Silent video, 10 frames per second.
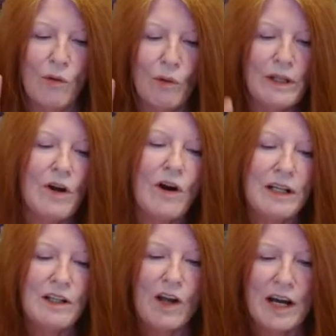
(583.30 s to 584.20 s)
When
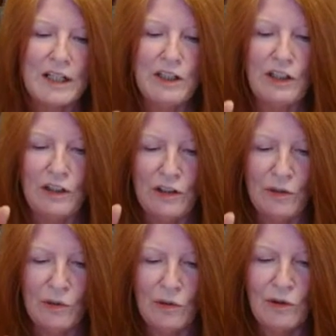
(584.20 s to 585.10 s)
online,
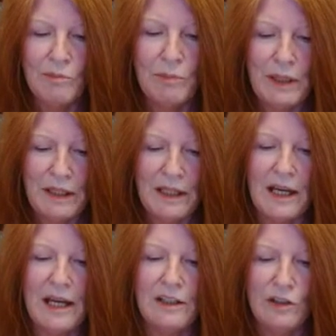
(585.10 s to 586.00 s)
you will be
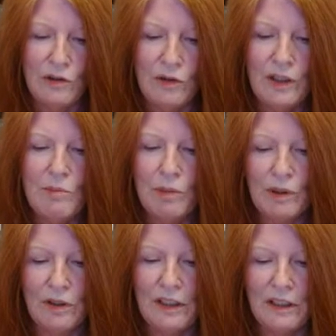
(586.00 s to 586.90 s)
in
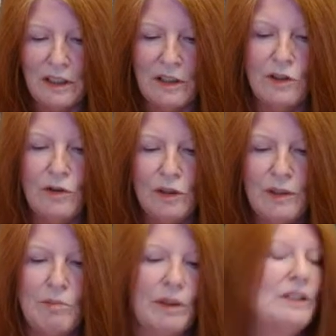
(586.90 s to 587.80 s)
a
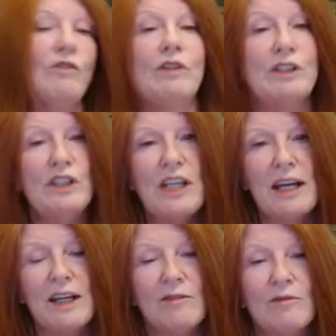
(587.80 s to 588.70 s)
newly blissful
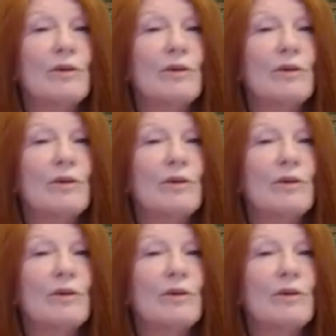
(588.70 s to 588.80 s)
state.